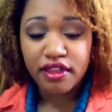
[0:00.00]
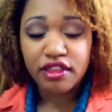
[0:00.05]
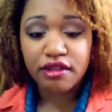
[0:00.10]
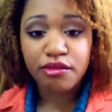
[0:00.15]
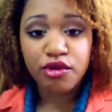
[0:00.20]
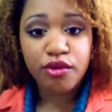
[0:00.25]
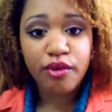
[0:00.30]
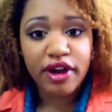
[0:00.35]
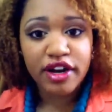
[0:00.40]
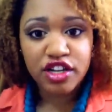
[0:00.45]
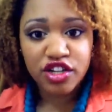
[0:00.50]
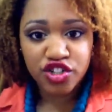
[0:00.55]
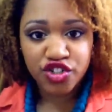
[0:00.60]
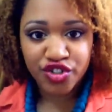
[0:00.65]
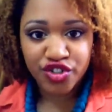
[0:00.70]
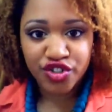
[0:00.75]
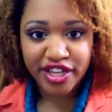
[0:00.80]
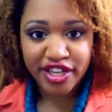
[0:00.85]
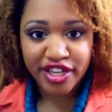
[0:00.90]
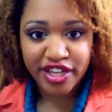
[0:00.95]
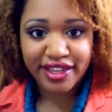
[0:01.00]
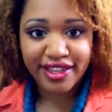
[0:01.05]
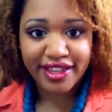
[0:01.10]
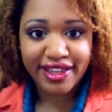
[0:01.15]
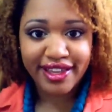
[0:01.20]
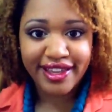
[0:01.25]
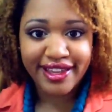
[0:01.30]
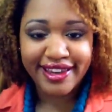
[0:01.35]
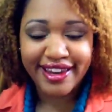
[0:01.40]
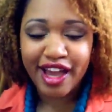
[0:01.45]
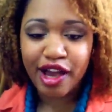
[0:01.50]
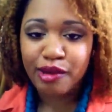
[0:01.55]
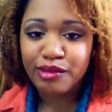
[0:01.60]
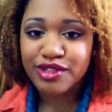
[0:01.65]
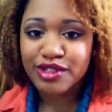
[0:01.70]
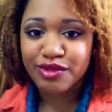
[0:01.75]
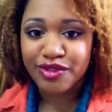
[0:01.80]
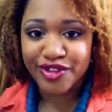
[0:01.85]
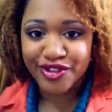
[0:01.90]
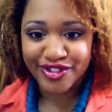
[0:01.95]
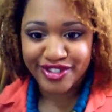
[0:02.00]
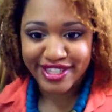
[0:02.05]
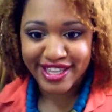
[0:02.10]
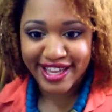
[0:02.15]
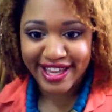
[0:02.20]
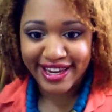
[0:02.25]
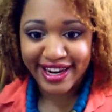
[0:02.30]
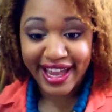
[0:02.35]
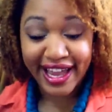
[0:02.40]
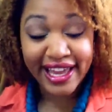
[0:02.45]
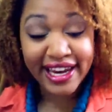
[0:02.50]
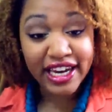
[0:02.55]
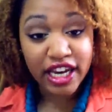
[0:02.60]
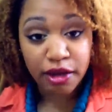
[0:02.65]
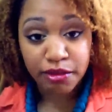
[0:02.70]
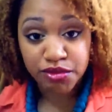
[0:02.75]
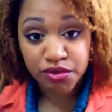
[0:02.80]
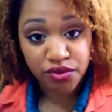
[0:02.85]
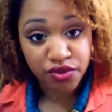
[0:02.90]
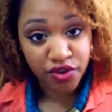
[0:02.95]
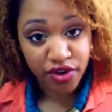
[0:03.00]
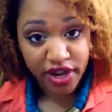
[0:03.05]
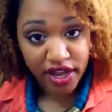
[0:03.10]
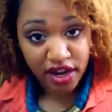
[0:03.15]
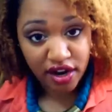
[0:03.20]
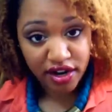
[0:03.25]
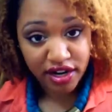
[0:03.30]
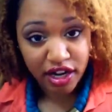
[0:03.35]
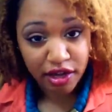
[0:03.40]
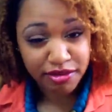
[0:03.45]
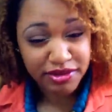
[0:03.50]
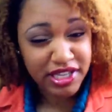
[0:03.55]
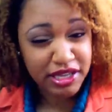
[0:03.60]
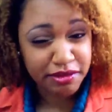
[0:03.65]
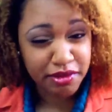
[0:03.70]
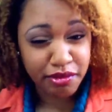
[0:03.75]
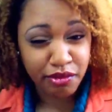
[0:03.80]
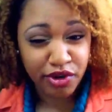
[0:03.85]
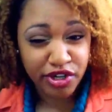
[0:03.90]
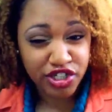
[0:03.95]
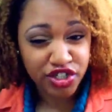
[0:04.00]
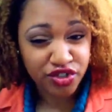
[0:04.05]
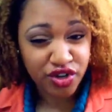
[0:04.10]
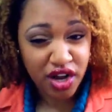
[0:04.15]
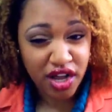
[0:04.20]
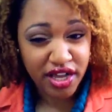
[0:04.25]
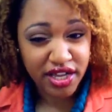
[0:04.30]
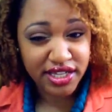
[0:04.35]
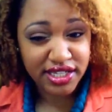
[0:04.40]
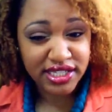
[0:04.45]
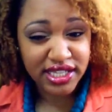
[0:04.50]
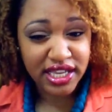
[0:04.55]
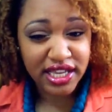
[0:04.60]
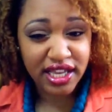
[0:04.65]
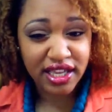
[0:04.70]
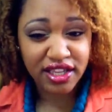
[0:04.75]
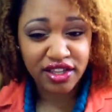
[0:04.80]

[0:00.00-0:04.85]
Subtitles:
the more water you drink, it helps with your skin and it helps with your hair. It helps keep it moisturized.